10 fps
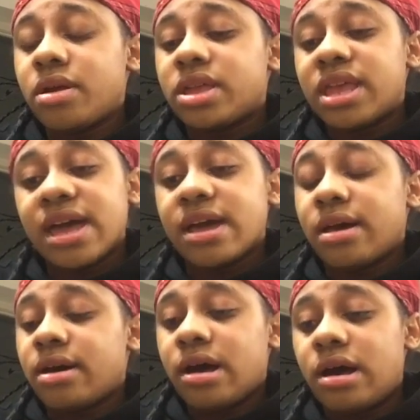yeah,
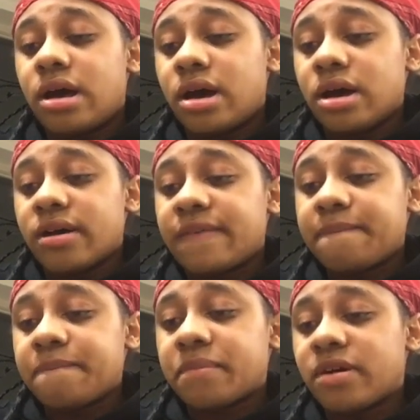I
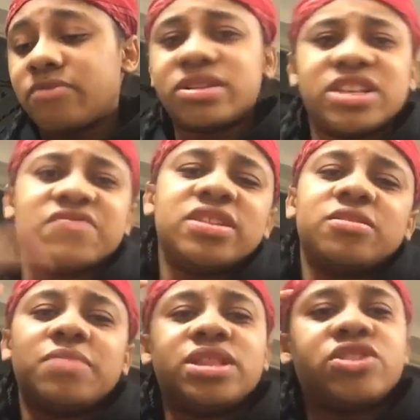don't want this video to
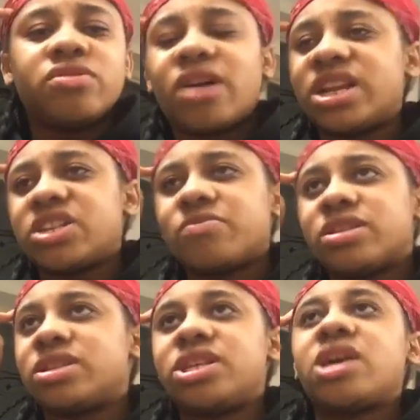be too long. I just
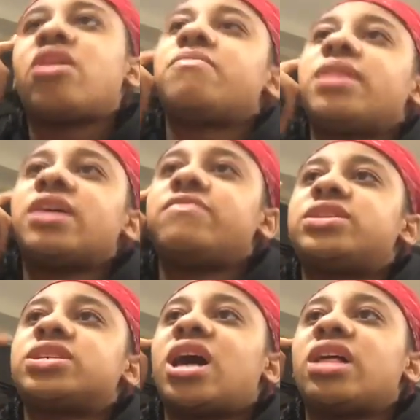wanted to tell y'all, man, we
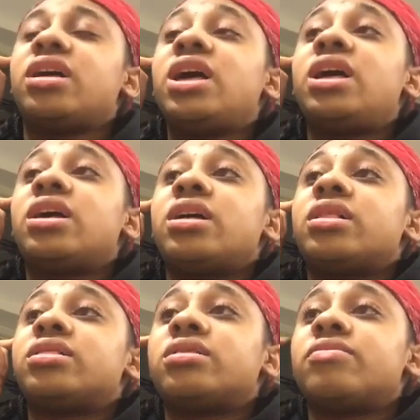just gotta
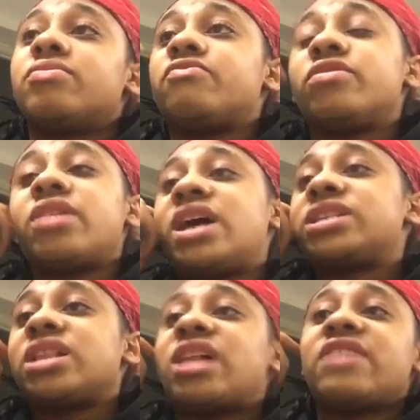realize
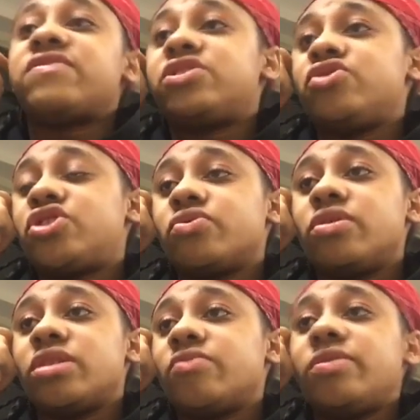that life is too
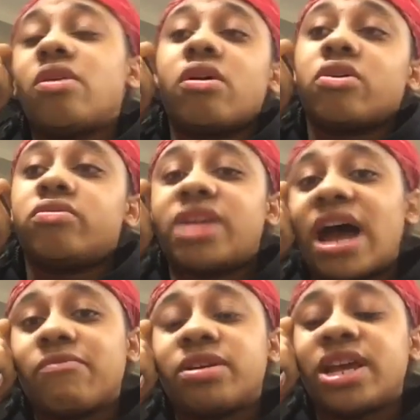short and we all gonna
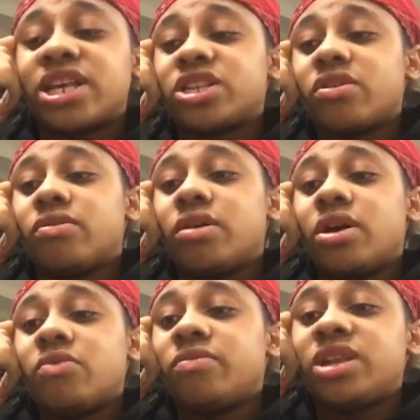die one day. So
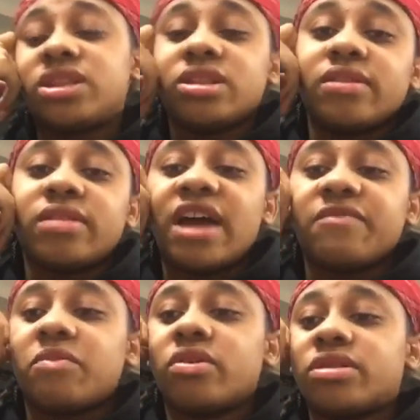we need to live life
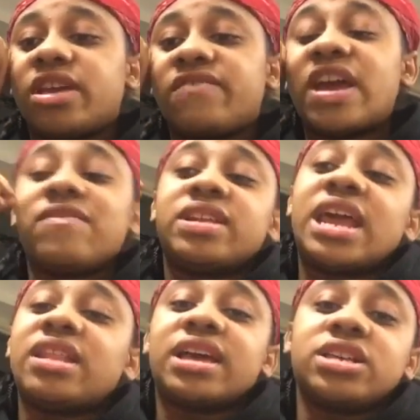more. Live every
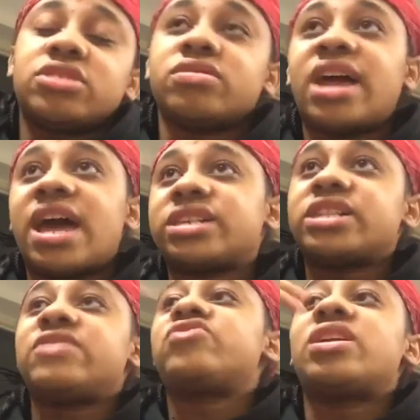day like it's your last.
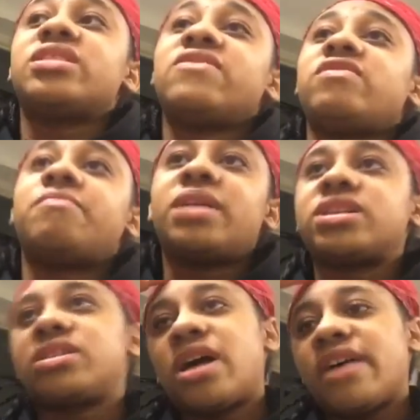Try to live your
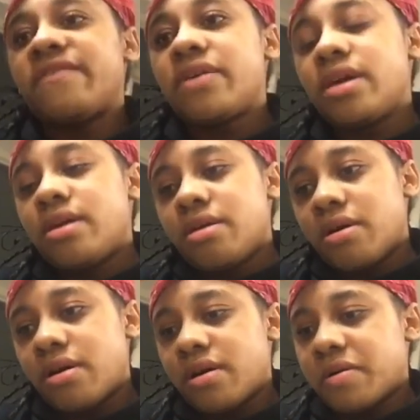best life.
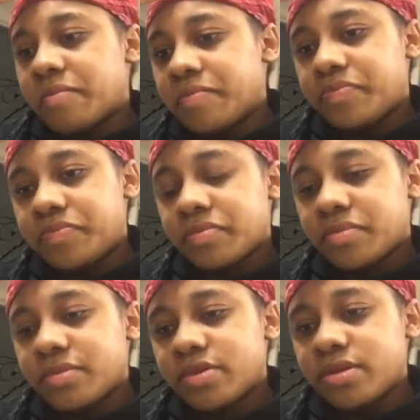
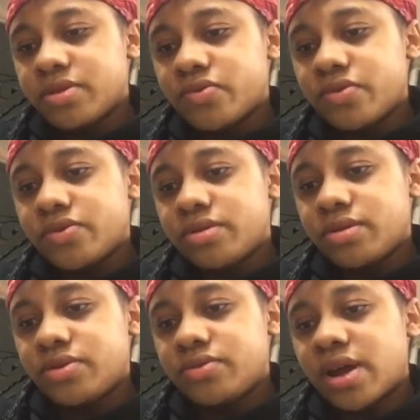
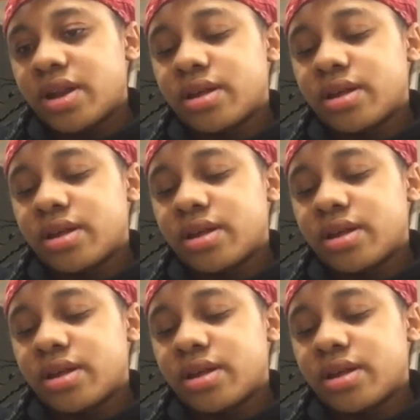Try to,